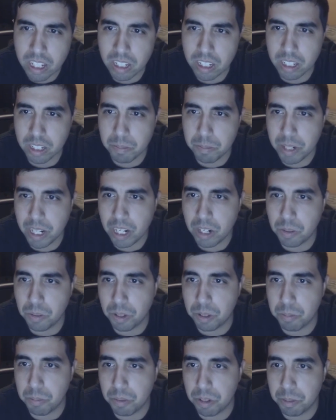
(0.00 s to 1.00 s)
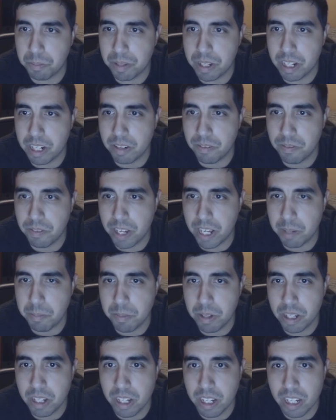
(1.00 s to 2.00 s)
Killing them now wouldn't bring me any
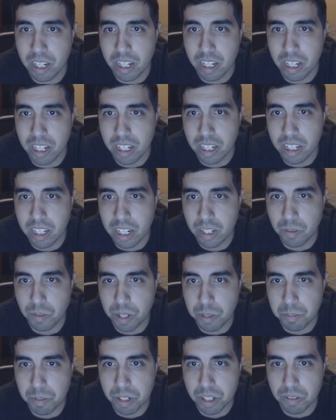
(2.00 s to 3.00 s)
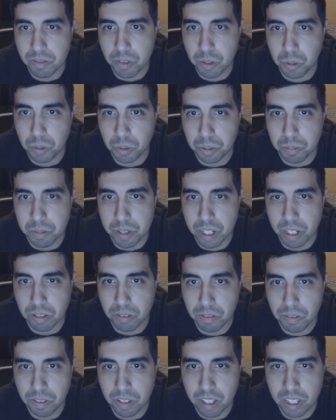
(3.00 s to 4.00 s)
fame. That's what he must have told
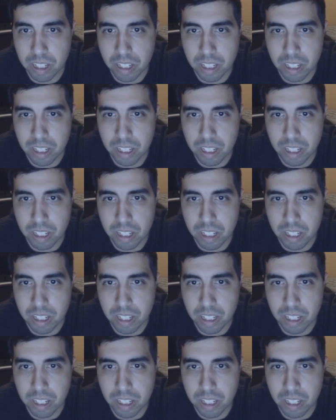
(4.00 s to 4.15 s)
himself.